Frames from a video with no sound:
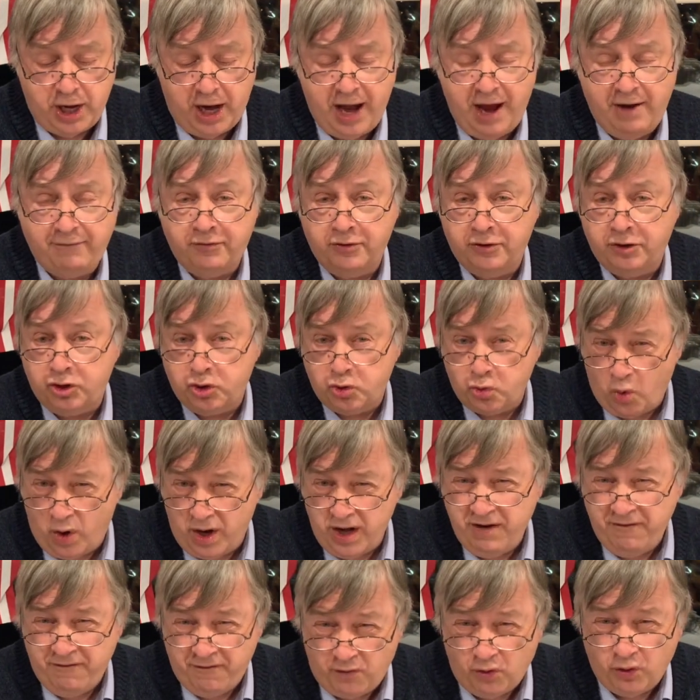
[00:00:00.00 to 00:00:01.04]
after the
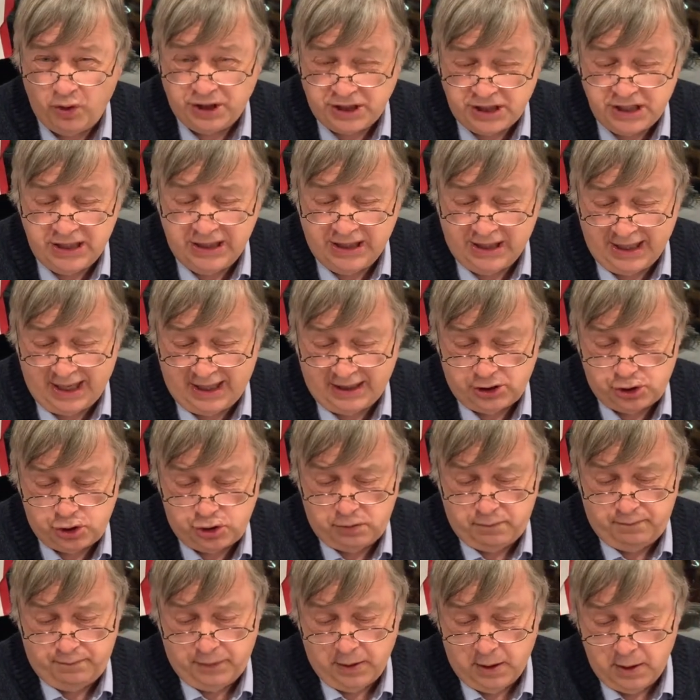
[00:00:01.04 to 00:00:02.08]
2014
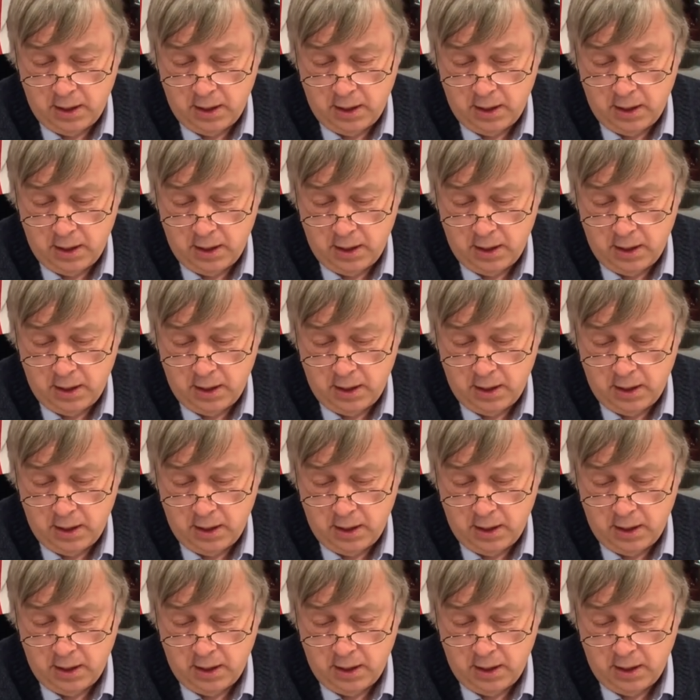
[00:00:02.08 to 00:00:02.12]
election,